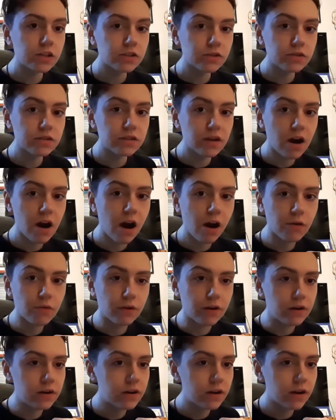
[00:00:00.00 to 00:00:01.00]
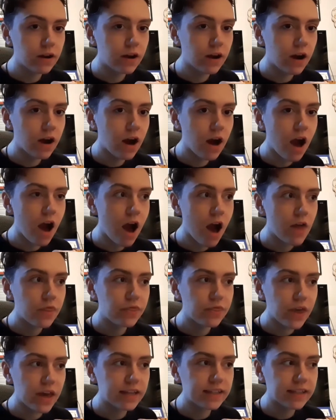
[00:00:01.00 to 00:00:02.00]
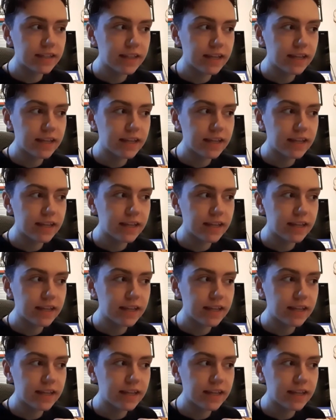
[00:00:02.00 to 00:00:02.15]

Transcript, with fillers: Sontaran? They,